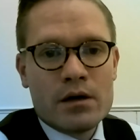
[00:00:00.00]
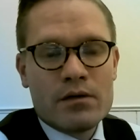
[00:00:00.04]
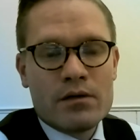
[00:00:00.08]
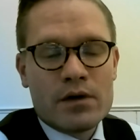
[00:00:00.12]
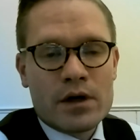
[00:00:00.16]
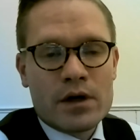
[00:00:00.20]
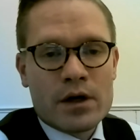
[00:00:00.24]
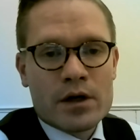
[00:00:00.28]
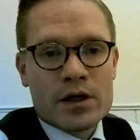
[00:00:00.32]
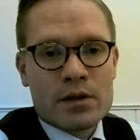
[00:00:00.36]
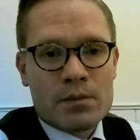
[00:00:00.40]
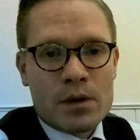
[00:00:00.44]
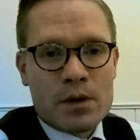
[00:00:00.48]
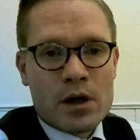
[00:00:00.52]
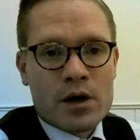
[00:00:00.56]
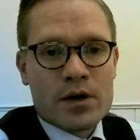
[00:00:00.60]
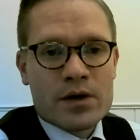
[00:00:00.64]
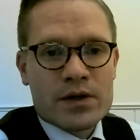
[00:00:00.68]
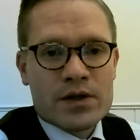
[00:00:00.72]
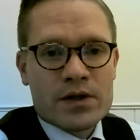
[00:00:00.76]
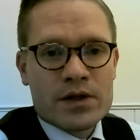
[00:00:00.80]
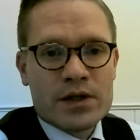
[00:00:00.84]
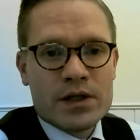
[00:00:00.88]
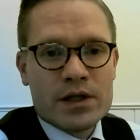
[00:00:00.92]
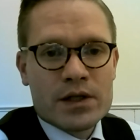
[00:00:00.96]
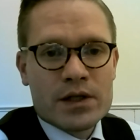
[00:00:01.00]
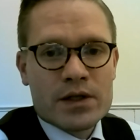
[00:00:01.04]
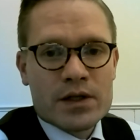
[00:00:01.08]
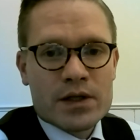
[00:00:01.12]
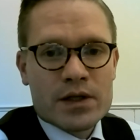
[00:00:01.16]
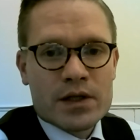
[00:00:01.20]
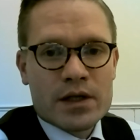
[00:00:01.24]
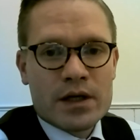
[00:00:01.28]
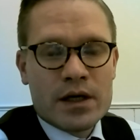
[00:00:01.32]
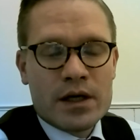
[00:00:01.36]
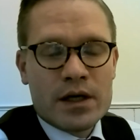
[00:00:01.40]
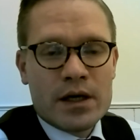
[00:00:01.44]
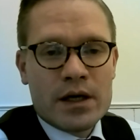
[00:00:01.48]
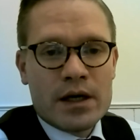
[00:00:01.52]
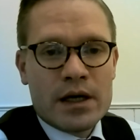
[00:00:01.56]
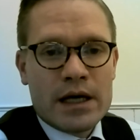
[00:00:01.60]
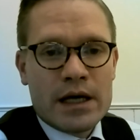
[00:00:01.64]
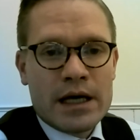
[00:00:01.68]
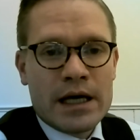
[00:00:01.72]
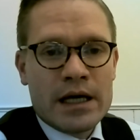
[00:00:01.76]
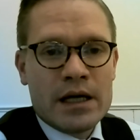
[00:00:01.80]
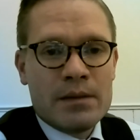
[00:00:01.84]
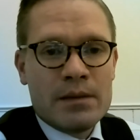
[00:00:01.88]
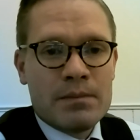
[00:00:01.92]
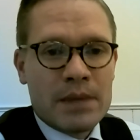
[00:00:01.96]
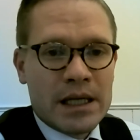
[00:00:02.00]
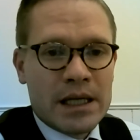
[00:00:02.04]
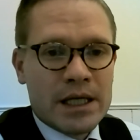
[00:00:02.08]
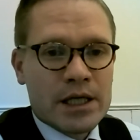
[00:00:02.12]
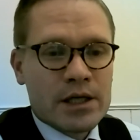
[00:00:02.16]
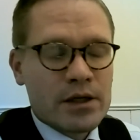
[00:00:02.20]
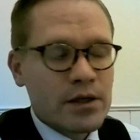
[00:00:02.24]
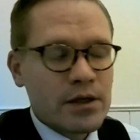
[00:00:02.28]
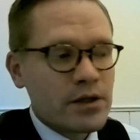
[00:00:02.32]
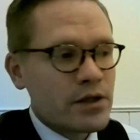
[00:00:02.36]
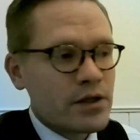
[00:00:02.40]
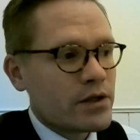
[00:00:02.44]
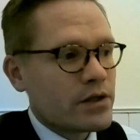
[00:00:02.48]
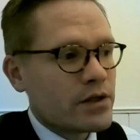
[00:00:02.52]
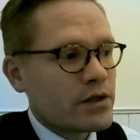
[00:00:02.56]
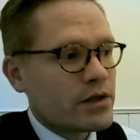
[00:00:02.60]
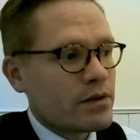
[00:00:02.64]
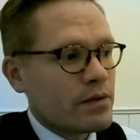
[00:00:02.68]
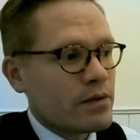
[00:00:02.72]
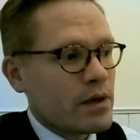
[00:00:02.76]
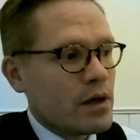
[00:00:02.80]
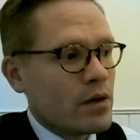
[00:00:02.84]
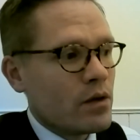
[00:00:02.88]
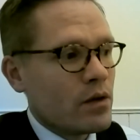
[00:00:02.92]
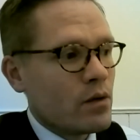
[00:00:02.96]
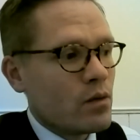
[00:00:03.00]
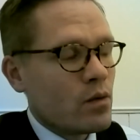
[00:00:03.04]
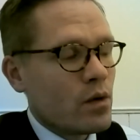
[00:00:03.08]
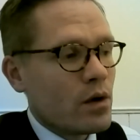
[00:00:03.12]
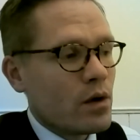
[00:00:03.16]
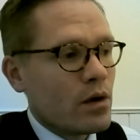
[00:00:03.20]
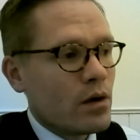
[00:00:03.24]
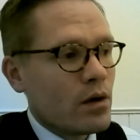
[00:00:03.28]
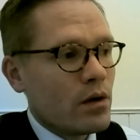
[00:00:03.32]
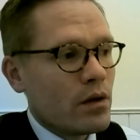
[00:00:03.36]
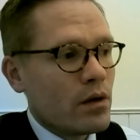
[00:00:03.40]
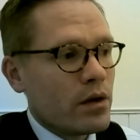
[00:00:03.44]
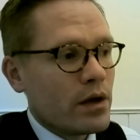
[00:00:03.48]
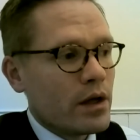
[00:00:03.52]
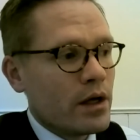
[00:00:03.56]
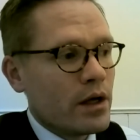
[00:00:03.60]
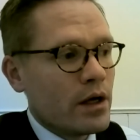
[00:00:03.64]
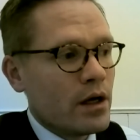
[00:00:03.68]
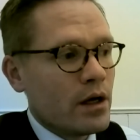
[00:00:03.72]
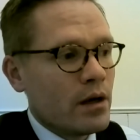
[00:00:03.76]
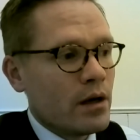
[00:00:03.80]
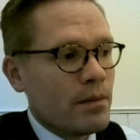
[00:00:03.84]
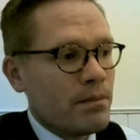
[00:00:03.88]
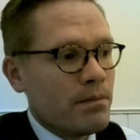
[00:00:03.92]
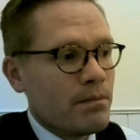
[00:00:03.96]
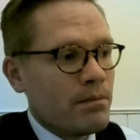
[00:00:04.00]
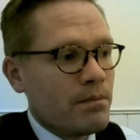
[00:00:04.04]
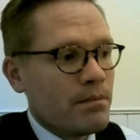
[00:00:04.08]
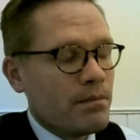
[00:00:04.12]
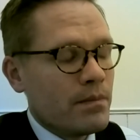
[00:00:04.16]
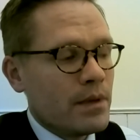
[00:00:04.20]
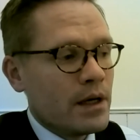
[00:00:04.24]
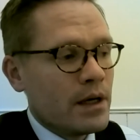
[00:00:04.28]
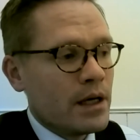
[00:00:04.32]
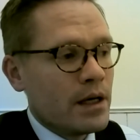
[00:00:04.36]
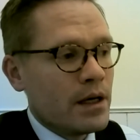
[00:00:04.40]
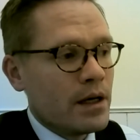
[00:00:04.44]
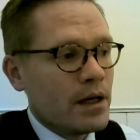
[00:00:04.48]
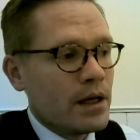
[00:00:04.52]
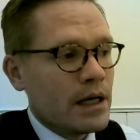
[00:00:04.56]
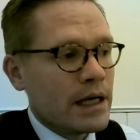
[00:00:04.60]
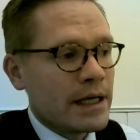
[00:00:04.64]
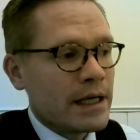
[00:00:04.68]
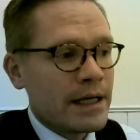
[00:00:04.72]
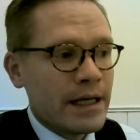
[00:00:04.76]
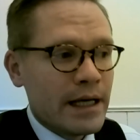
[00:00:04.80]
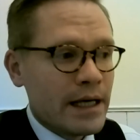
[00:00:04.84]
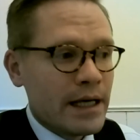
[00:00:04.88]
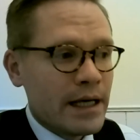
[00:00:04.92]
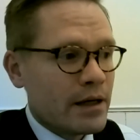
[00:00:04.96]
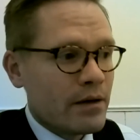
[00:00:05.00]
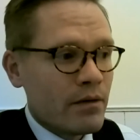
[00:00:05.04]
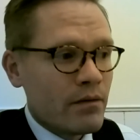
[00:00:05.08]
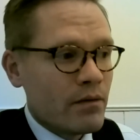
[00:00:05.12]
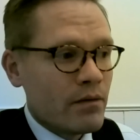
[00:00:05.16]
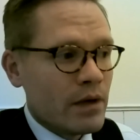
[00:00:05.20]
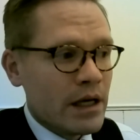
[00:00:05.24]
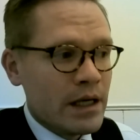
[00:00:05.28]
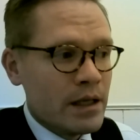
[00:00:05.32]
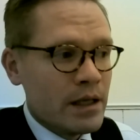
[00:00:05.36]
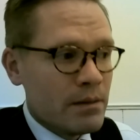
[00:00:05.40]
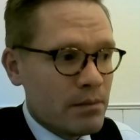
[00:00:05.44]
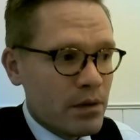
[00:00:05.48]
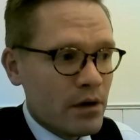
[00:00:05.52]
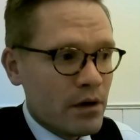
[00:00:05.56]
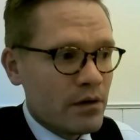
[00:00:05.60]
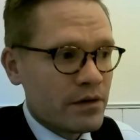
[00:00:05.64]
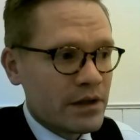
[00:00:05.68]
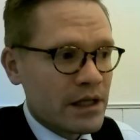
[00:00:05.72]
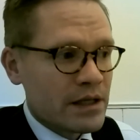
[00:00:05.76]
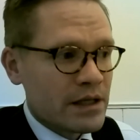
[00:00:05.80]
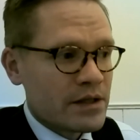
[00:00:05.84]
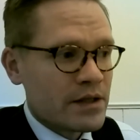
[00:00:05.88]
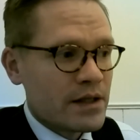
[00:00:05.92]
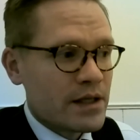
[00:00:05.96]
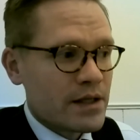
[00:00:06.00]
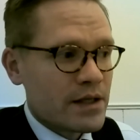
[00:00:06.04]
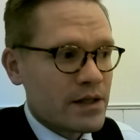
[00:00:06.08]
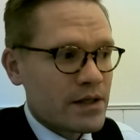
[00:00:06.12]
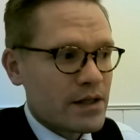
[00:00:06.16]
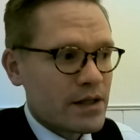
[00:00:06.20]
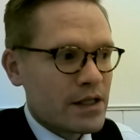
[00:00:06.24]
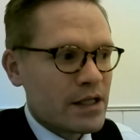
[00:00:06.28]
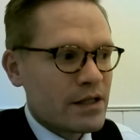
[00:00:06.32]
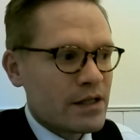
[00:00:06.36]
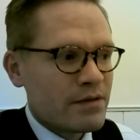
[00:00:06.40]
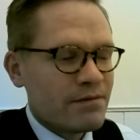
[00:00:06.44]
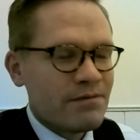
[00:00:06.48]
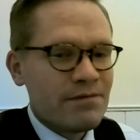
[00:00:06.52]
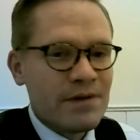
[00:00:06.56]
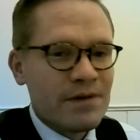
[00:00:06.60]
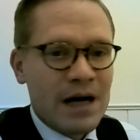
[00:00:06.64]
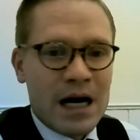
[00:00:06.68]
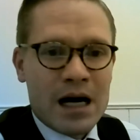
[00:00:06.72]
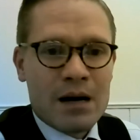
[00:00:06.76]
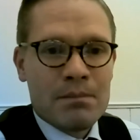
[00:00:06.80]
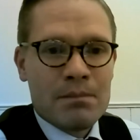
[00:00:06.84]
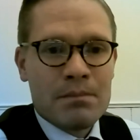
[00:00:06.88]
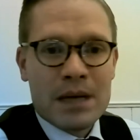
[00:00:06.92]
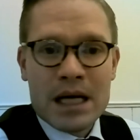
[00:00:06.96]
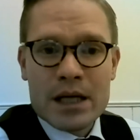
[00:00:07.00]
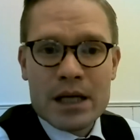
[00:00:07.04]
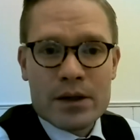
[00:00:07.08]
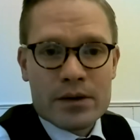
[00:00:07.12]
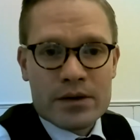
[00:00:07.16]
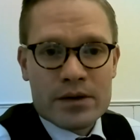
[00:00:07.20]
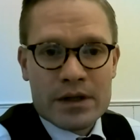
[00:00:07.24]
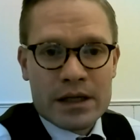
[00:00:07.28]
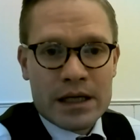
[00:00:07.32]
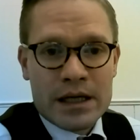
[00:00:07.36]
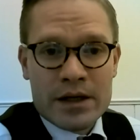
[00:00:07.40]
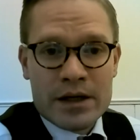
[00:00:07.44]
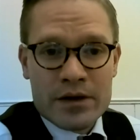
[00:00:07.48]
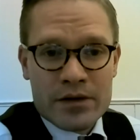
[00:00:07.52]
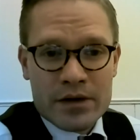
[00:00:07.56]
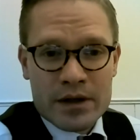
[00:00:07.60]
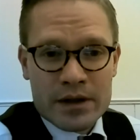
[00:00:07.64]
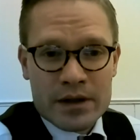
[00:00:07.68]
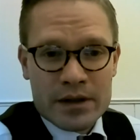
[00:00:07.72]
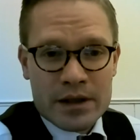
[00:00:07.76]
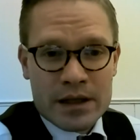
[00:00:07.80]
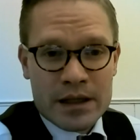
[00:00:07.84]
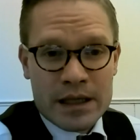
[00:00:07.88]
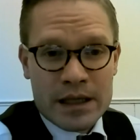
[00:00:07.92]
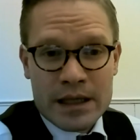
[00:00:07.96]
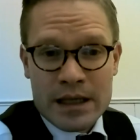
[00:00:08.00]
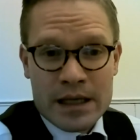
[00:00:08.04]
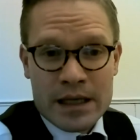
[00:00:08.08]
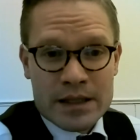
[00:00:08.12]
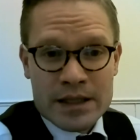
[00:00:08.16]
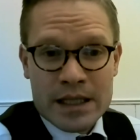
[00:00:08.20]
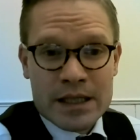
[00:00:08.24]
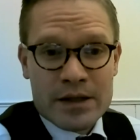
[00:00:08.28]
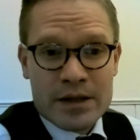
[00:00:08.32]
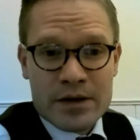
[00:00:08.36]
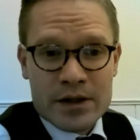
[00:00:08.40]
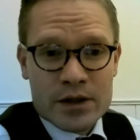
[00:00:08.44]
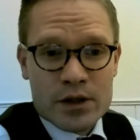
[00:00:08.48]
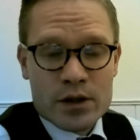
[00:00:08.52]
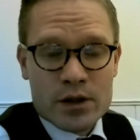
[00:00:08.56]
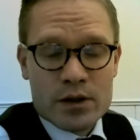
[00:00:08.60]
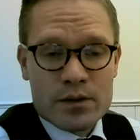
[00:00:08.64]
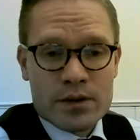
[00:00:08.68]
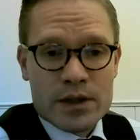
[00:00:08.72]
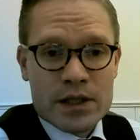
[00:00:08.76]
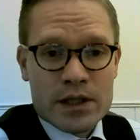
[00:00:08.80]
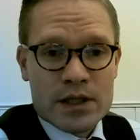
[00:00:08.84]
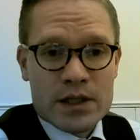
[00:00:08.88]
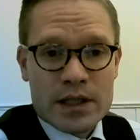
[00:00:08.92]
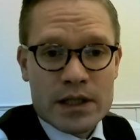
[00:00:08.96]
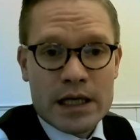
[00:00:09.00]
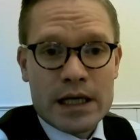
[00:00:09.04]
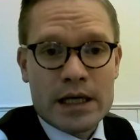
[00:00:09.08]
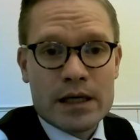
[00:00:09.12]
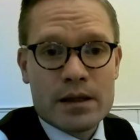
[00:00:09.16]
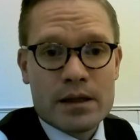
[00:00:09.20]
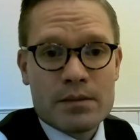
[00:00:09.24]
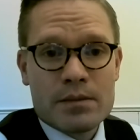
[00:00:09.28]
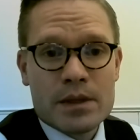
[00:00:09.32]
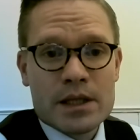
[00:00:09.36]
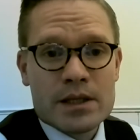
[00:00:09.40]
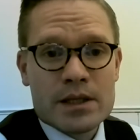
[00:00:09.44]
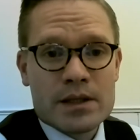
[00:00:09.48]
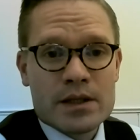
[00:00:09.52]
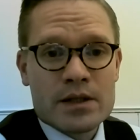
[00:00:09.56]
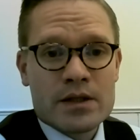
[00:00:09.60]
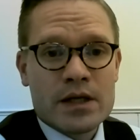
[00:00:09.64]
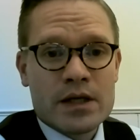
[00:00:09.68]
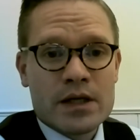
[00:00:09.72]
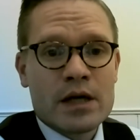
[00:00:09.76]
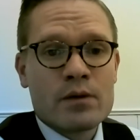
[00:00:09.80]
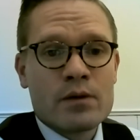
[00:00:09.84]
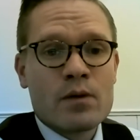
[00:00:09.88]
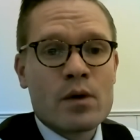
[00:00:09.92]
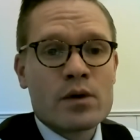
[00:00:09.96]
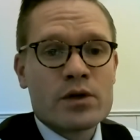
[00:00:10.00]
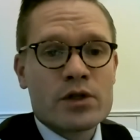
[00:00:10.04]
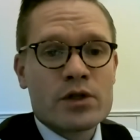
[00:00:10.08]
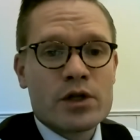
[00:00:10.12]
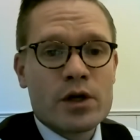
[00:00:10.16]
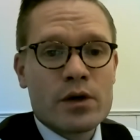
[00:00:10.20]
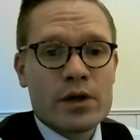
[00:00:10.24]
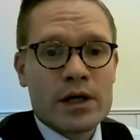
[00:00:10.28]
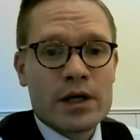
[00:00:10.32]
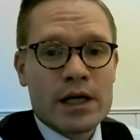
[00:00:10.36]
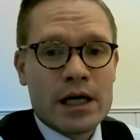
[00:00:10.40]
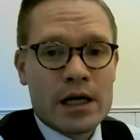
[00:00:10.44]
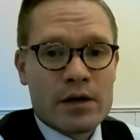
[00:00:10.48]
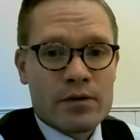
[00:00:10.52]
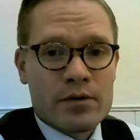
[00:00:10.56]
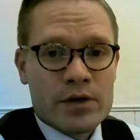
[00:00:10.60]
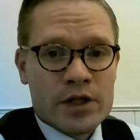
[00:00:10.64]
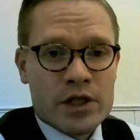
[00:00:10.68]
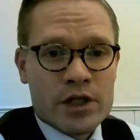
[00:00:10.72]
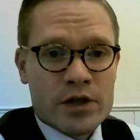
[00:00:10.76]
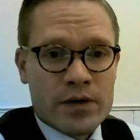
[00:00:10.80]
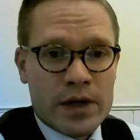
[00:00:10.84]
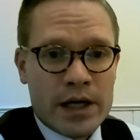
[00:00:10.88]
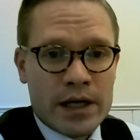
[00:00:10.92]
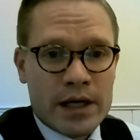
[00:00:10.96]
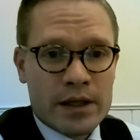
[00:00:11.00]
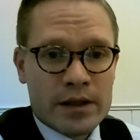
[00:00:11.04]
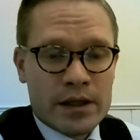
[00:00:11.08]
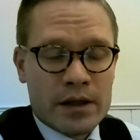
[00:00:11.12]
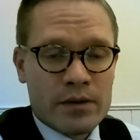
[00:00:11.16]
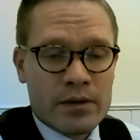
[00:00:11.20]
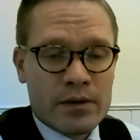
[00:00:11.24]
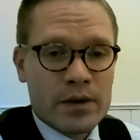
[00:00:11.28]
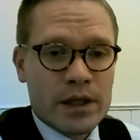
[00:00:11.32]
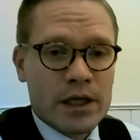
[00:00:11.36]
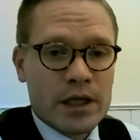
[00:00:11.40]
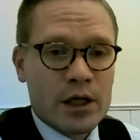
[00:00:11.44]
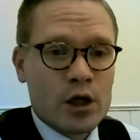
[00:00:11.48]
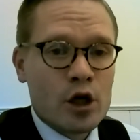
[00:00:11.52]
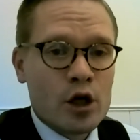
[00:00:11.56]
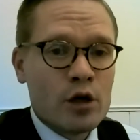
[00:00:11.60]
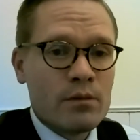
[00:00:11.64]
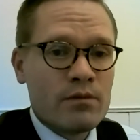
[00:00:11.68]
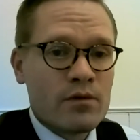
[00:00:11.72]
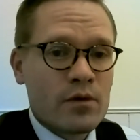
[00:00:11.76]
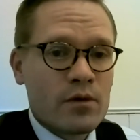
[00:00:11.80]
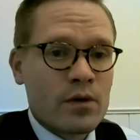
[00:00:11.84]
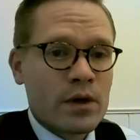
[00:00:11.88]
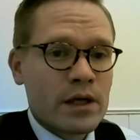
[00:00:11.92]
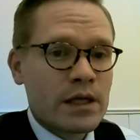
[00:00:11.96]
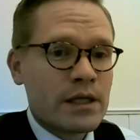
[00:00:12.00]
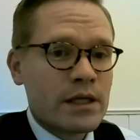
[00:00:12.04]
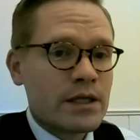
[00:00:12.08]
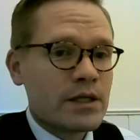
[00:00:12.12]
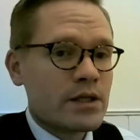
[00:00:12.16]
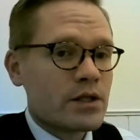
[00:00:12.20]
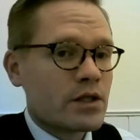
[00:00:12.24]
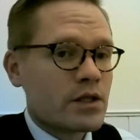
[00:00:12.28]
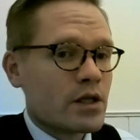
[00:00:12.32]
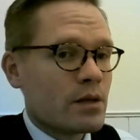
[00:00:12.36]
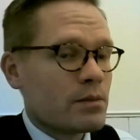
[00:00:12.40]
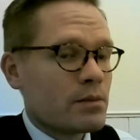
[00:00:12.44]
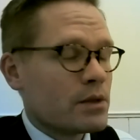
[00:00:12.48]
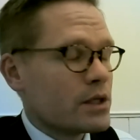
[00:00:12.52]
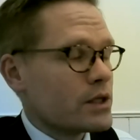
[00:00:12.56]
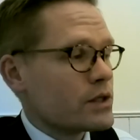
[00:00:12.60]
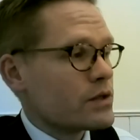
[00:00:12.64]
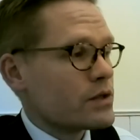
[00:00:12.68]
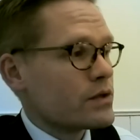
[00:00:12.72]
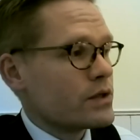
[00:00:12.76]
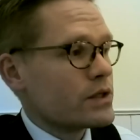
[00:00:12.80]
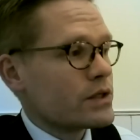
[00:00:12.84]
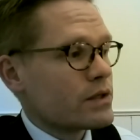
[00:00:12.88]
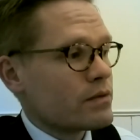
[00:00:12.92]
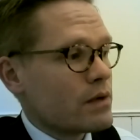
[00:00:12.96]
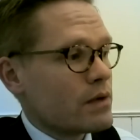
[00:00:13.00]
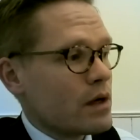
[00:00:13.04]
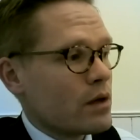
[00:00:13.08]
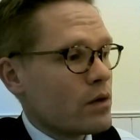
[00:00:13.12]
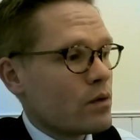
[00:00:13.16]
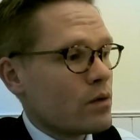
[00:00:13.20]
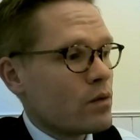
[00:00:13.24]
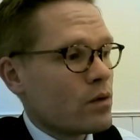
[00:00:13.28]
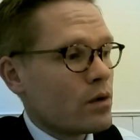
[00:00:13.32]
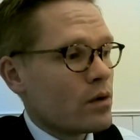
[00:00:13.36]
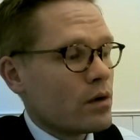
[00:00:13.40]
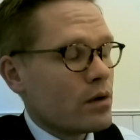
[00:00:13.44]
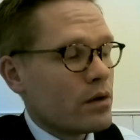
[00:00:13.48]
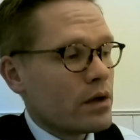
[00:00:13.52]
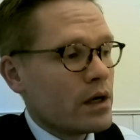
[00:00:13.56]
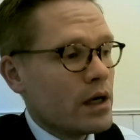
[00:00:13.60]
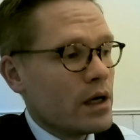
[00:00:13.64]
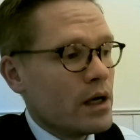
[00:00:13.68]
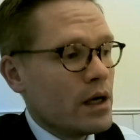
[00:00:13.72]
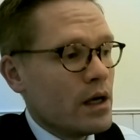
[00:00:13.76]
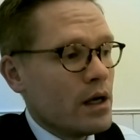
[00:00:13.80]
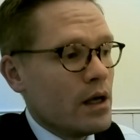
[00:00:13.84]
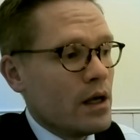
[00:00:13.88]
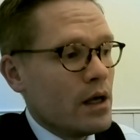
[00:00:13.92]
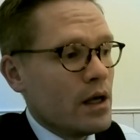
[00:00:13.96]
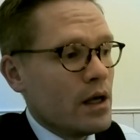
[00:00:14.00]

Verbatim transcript: of our democracies and in many countries around the world, um, uh, again, imperfect as it is, is far better than anything that has anything to do with the state, because the state won't show the kind of restraint that we can hope for, at least in some countries around the world.